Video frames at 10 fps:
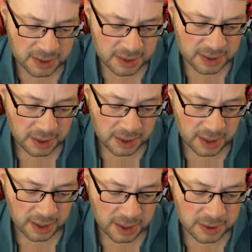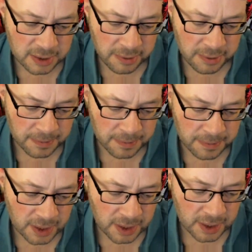al-Tarawih in the
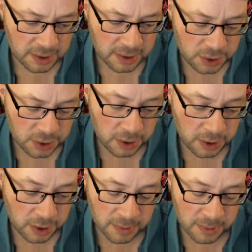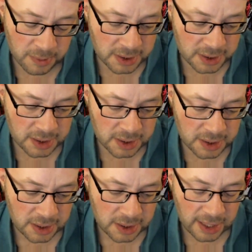two holy mosques and other